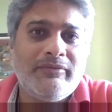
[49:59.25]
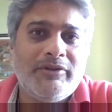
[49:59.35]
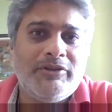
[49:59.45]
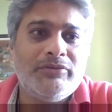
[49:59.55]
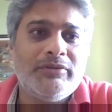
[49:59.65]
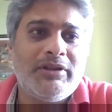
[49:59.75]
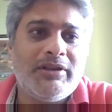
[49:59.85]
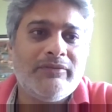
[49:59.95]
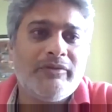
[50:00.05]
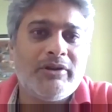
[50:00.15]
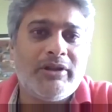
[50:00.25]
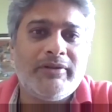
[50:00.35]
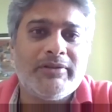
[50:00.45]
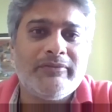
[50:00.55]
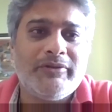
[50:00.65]
with youthness
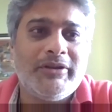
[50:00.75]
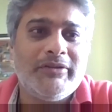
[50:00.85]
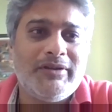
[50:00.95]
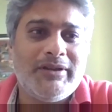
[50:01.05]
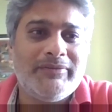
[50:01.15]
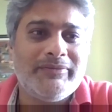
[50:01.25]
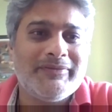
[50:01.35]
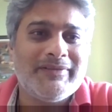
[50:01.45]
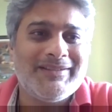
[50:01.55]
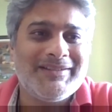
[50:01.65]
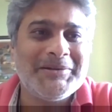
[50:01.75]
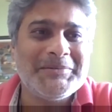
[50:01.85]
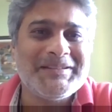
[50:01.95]
forever, for your life, right?